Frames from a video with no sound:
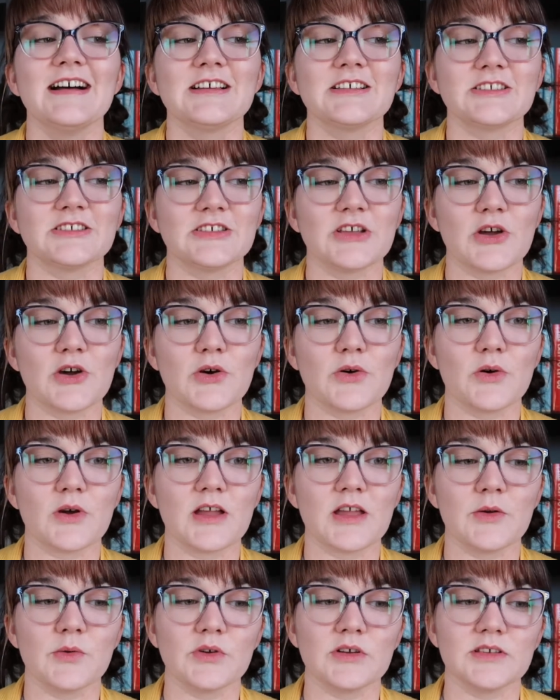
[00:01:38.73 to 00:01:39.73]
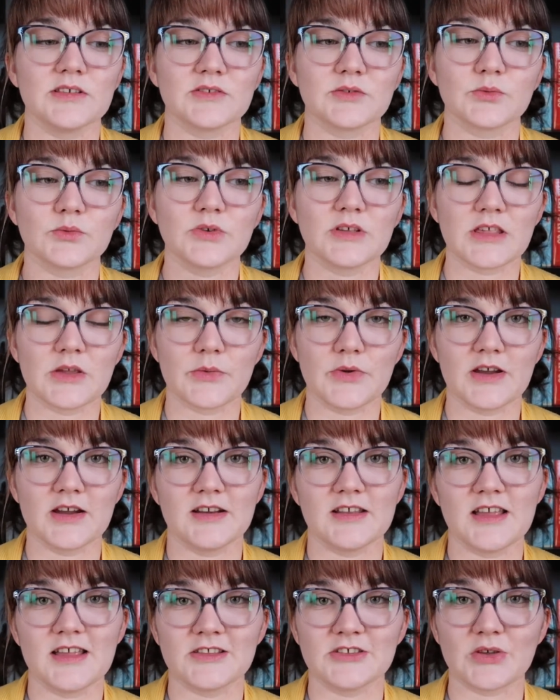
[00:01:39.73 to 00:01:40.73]
So it was really
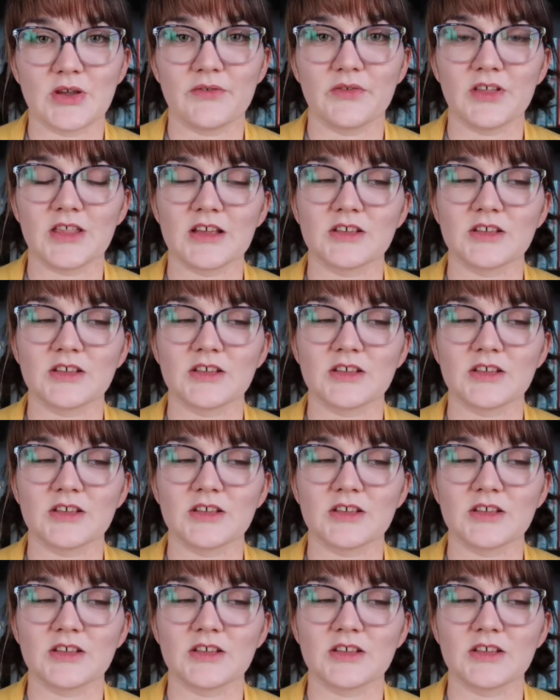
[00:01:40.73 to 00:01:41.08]
weird, and so I feel